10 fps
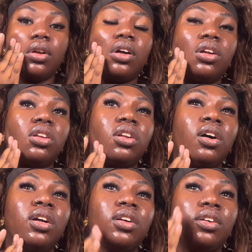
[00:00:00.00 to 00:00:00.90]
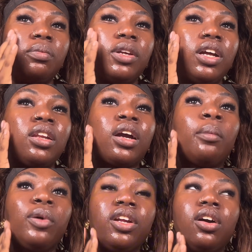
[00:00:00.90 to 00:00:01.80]
a lot of make, like I'm
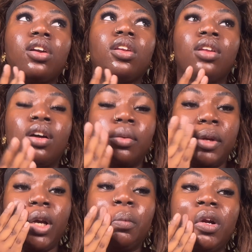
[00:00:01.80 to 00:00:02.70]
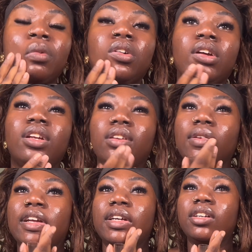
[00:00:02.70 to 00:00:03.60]
putting on a lot of makeup, but I'm doing it in
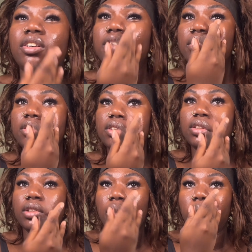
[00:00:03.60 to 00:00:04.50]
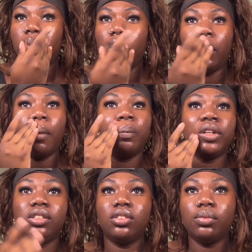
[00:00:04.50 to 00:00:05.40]
layers. But
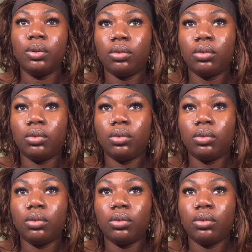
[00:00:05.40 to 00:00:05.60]
this has been